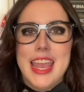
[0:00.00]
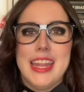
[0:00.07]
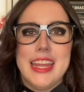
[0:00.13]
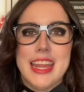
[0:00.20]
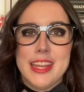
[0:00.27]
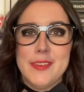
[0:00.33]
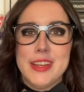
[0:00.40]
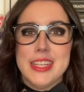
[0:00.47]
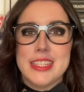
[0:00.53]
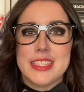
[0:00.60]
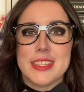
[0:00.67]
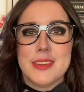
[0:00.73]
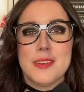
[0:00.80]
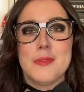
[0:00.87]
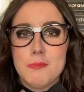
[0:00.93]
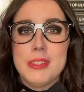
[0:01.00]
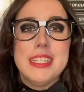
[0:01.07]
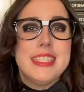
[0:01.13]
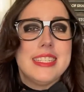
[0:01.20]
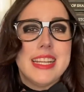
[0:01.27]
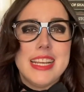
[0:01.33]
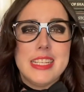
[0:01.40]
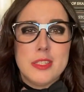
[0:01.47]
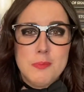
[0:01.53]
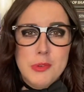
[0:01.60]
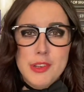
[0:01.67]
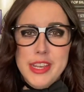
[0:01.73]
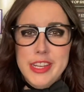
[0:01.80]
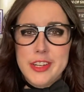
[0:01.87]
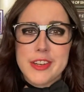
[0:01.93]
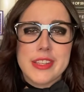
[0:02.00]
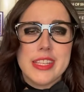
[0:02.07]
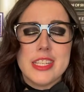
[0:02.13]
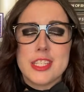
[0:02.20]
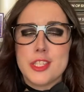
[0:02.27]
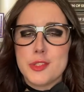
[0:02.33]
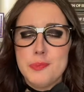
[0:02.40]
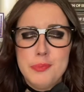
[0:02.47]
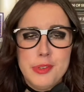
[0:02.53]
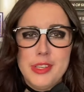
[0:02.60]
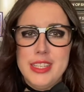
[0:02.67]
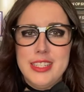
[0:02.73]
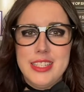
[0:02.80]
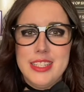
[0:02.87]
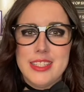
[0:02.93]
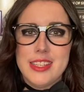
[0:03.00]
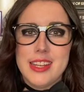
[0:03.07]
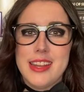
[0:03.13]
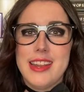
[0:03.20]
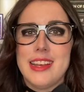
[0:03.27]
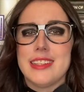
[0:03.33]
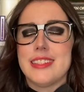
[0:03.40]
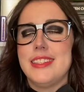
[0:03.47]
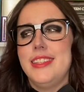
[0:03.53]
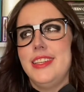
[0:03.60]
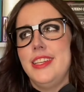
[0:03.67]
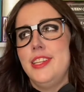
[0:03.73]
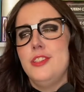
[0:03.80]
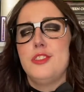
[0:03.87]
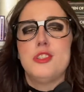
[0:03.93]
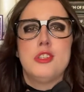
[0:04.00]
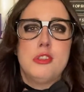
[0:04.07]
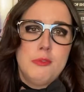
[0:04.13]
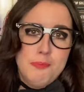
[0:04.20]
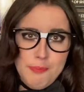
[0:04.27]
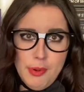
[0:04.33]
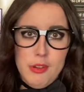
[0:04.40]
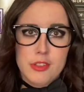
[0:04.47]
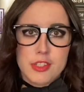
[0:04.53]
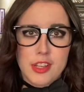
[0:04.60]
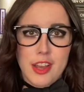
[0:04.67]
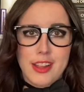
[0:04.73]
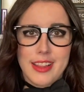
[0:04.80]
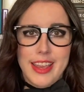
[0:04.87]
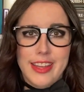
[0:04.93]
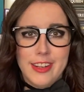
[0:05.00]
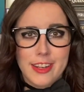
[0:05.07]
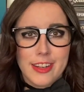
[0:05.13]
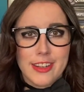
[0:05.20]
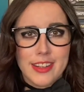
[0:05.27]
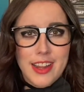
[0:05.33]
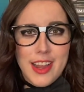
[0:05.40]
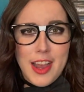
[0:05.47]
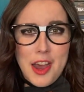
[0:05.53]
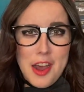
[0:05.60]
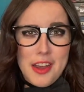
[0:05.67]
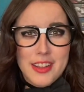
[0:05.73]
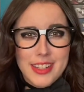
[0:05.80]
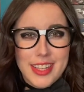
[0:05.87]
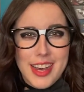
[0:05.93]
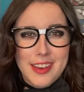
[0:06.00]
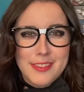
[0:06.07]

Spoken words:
And anyways, please stay spooky during this spooky season, and I'll see you spooks all later. All love.